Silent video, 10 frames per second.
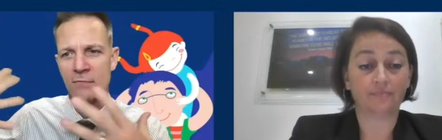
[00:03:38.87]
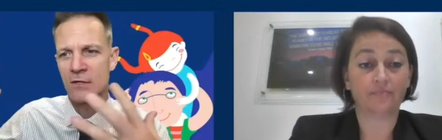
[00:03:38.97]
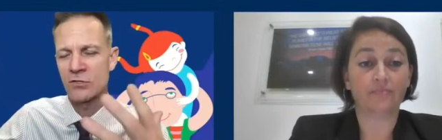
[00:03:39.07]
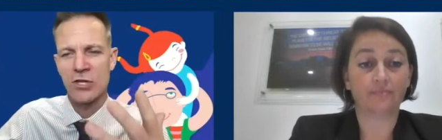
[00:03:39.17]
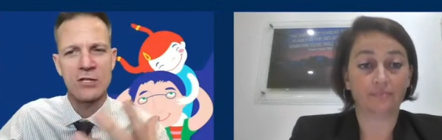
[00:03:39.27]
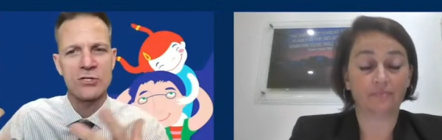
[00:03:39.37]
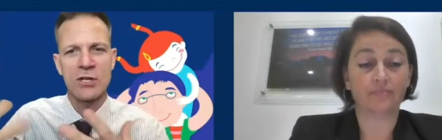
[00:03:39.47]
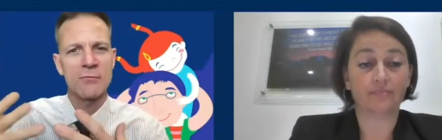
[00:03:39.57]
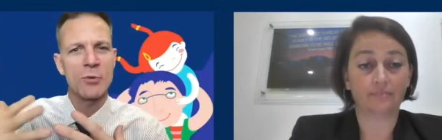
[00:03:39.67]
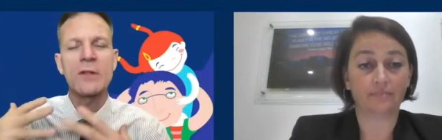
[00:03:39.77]
Speaker 1: changing
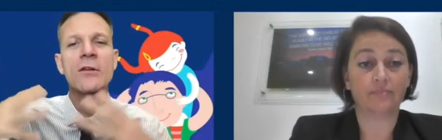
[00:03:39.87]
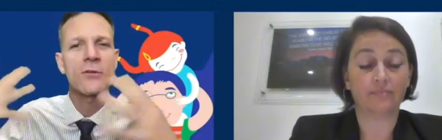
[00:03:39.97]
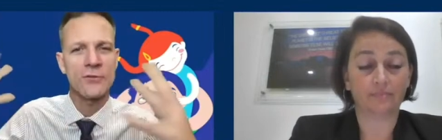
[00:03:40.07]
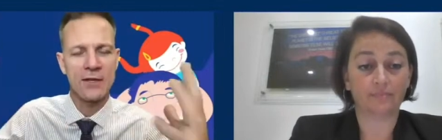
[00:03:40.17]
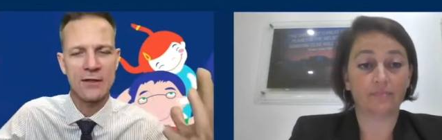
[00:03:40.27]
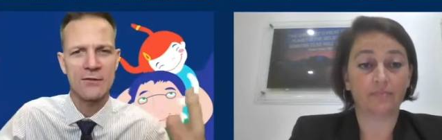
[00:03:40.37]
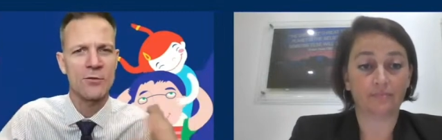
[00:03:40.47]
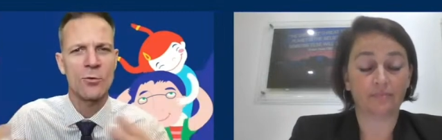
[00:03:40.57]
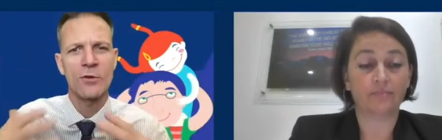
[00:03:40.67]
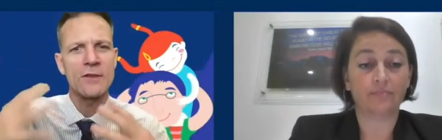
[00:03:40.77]
political scenes in the
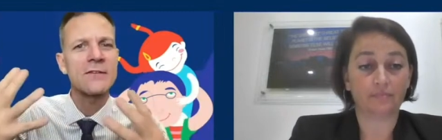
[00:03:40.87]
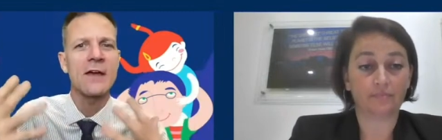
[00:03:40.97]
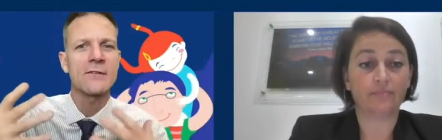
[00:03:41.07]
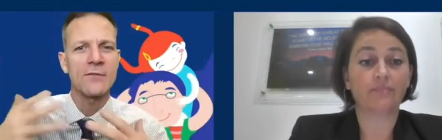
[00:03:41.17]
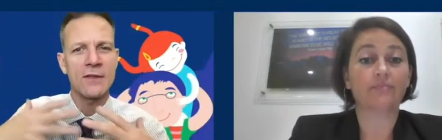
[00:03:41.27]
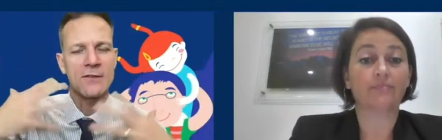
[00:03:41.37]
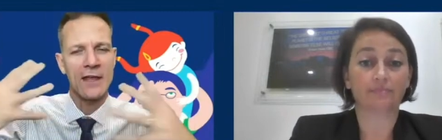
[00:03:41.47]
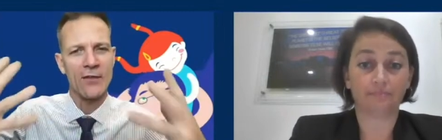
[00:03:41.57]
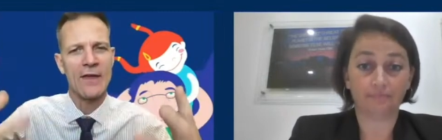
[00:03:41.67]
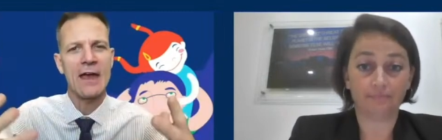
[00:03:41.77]
world, these kinds of things, and how
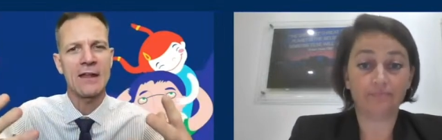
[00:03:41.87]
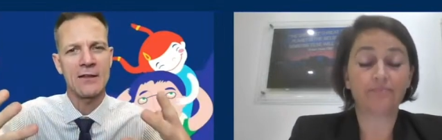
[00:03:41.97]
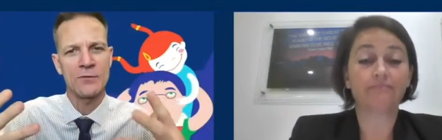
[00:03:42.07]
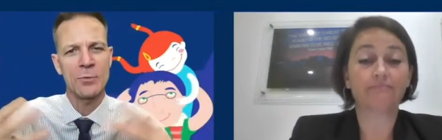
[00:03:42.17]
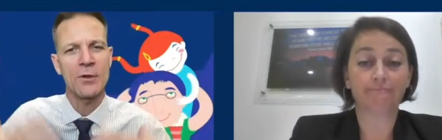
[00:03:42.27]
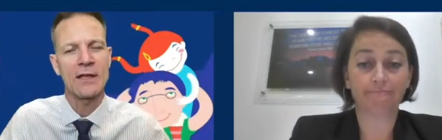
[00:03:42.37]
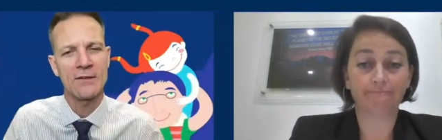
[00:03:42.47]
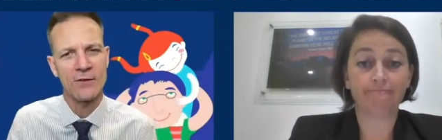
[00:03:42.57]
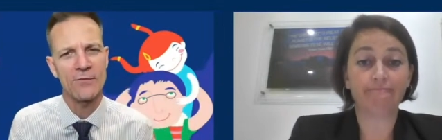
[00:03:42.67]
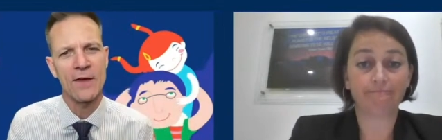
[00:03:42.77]
that is playing
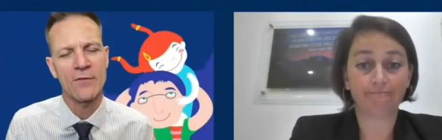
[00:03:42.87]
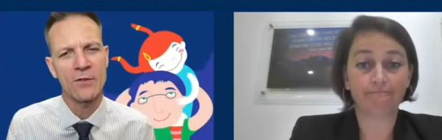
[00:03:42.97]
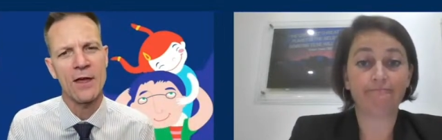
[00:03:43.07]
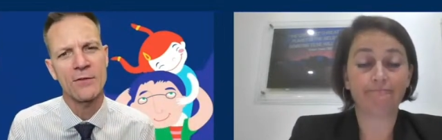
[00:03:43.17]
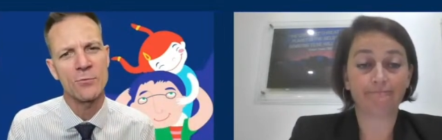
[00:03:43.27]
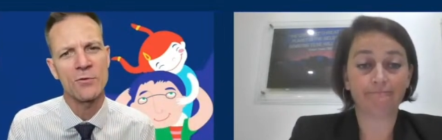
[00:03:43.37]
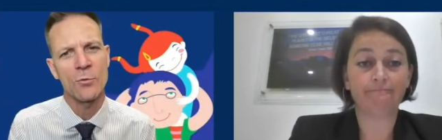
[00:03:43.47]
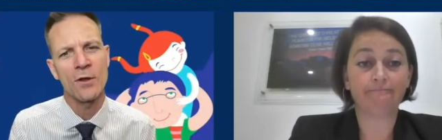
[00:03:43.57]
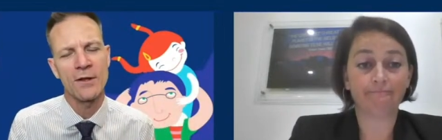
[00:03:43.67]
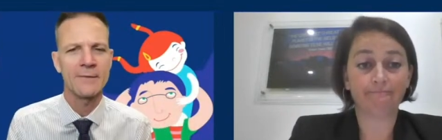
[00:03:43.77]
itself out in classrooms and
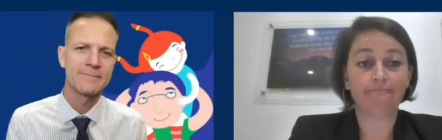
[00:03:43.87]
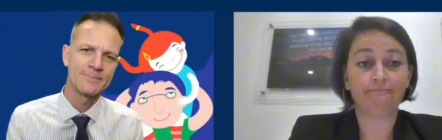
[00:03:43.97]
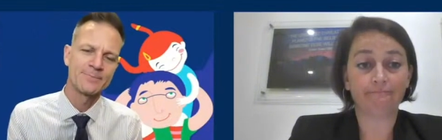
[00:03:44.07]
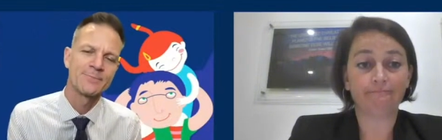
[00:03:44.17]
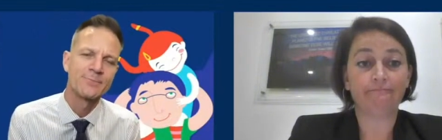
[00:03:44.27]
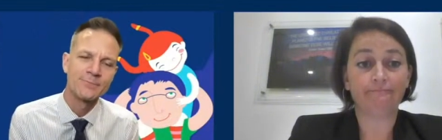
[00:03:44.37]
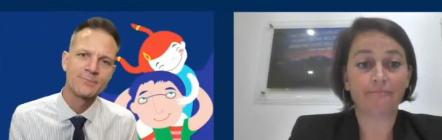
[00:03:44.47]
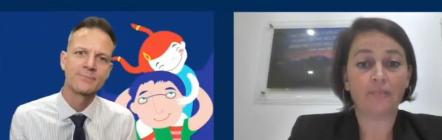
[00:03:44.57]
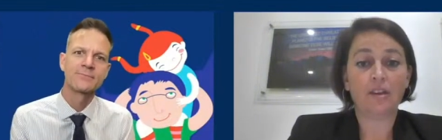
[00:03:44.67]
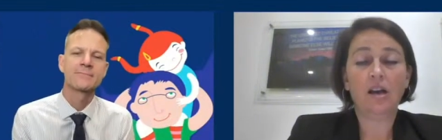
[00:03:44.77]
whatnot.
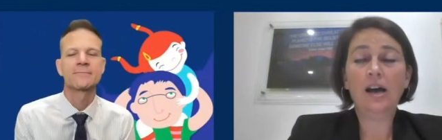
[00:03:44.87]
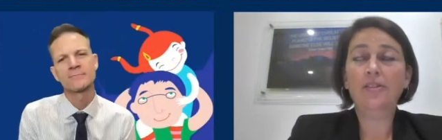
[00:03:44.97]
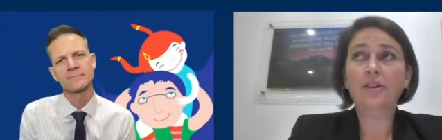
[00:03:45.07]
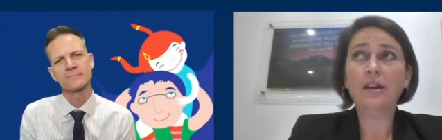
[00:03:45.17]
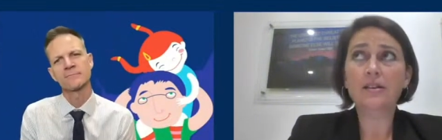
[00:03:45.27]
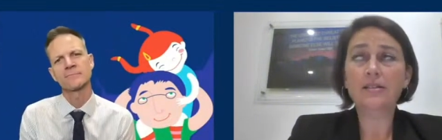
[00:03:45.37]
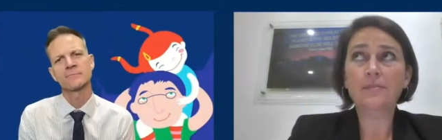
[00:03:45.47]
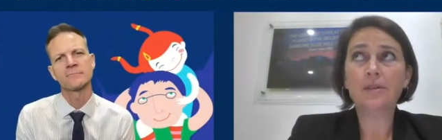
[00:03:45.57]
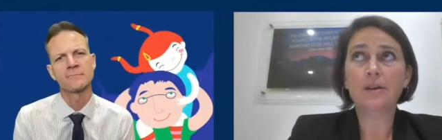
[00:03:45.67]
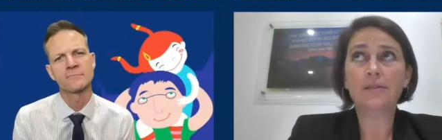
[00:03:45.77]
Speaker 2: I think
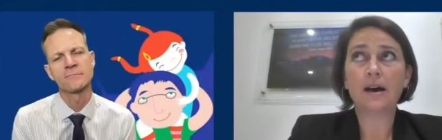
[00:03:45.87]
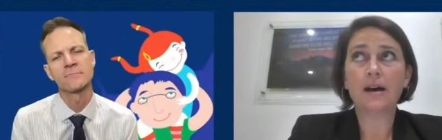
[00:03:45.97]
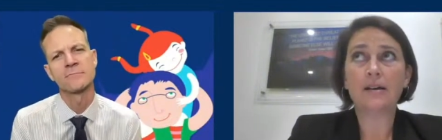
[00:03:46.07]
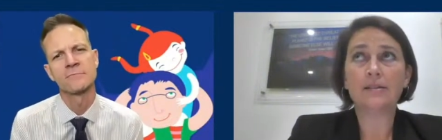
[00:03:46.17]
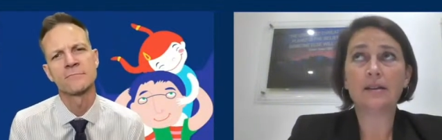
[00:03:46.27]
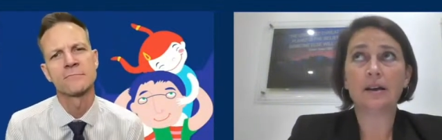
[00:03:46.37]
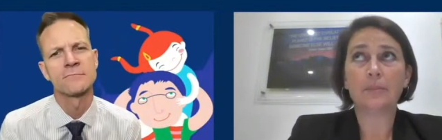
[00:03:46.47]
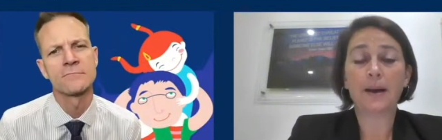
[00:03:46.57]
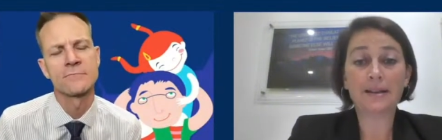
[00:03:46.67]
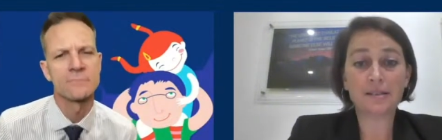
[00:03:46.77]
something that uh,
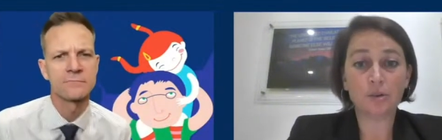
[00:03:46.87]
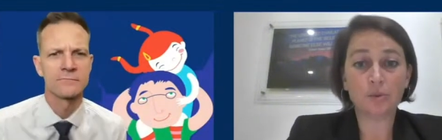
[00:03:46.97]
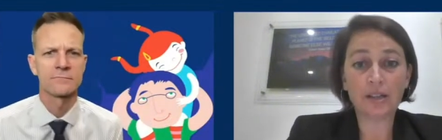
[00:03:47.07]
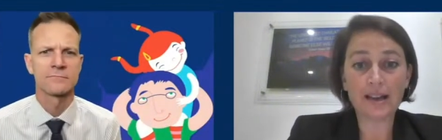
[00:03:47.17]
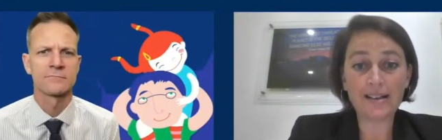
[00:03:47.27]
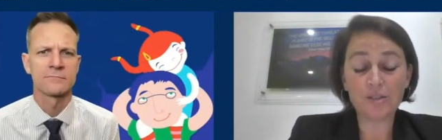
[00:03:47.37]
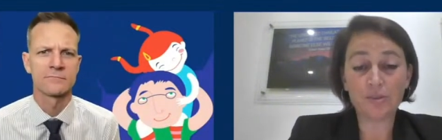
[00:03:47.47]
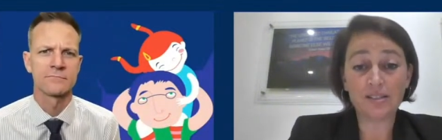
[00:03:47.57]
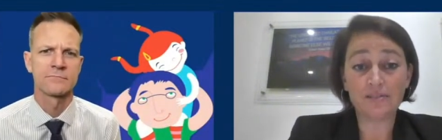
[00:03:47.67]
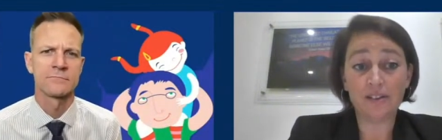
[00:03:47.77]
Patana really has to
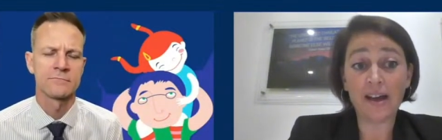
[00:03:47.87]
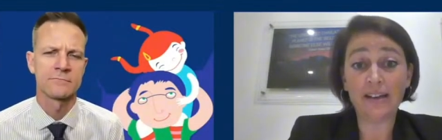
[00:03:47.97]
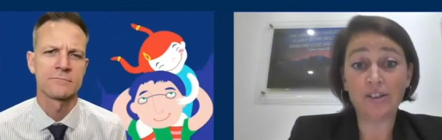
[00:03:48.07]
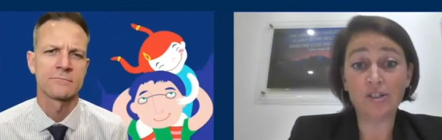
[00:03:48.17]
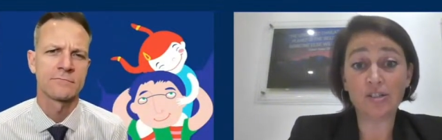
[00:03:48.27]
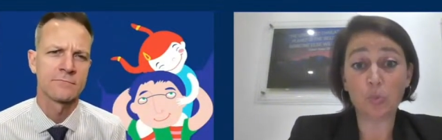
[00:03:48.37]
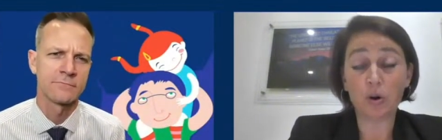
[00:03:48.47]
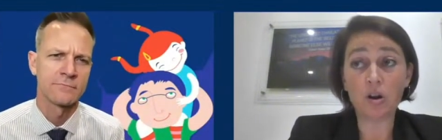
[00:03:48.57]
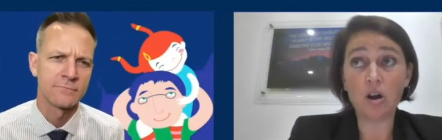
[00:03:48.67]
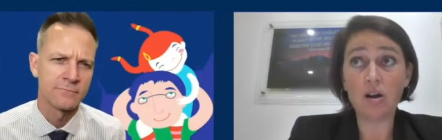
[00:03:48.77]
its advantage is we're
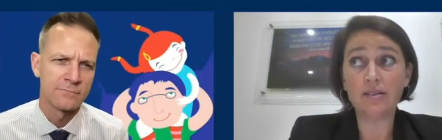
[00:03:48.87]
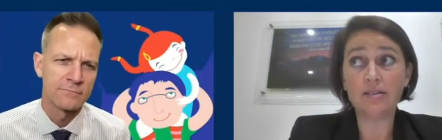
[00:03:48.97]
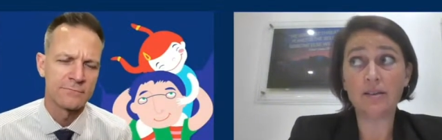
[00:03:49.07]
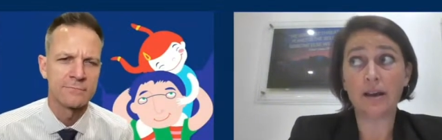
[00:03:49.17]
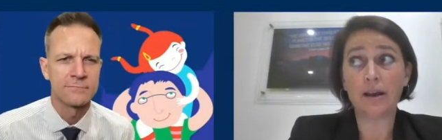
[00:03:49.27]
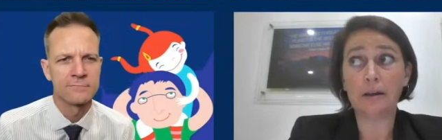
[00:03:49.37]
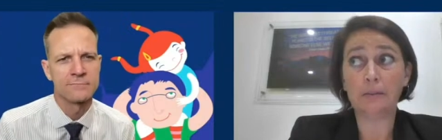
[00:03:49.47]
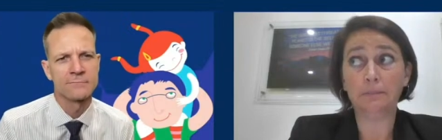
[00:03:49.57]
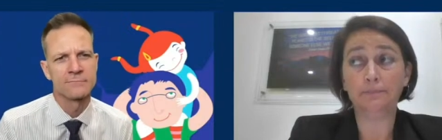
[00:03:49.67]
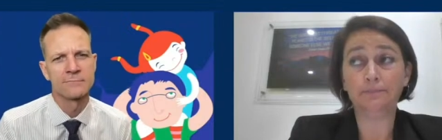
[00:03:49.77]
not.
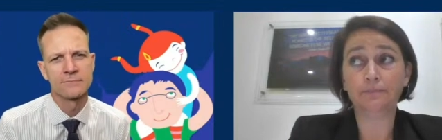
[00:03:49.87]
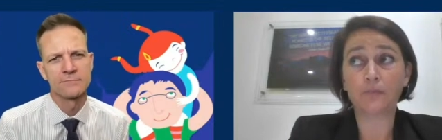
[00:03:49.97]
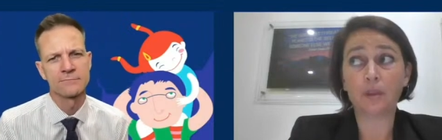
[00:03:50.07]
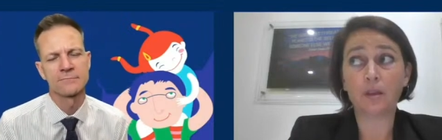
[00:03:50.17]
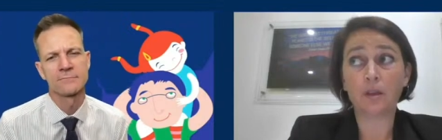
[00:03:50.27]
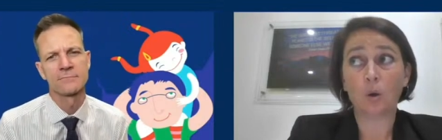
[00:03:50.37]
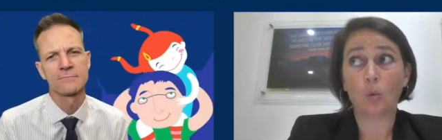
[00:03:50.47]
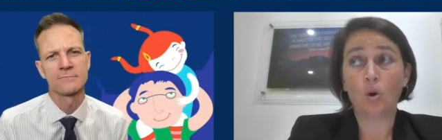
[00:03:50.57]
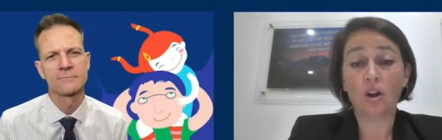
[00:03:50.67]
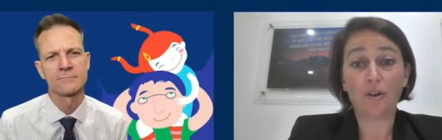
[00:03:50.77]
Um, we're not